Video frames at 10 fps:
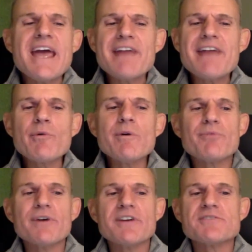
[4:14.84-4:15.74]
Everyone
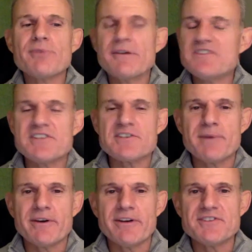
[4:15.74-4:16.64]
brings previous
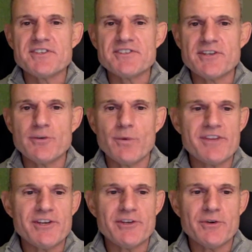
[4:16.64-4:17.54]
experiences into what
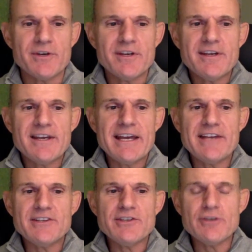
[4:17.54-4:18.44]
they do.
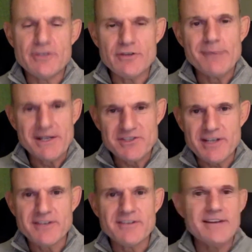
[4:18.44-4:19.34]
And you
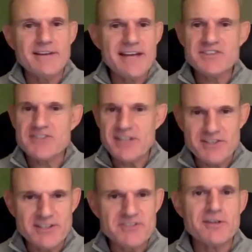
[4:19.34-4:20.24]
mentioned
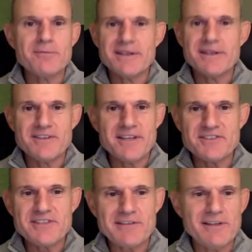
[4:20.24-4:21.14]
existentialism
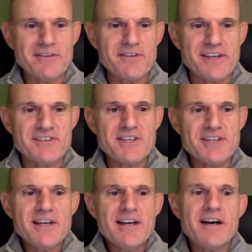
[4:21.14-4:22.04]
and several other things.
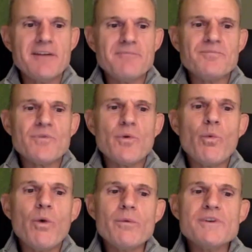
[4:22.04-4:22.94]

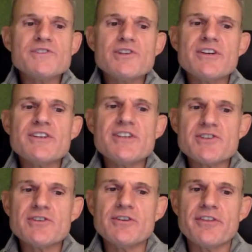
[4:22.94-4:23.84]
What was your
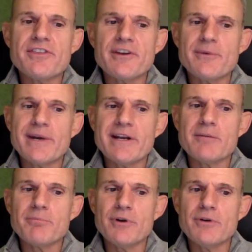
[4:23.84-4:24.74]
initial theoretic
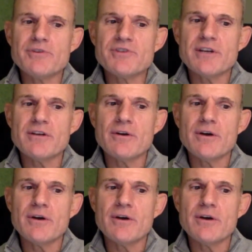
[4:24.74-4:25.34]
approach and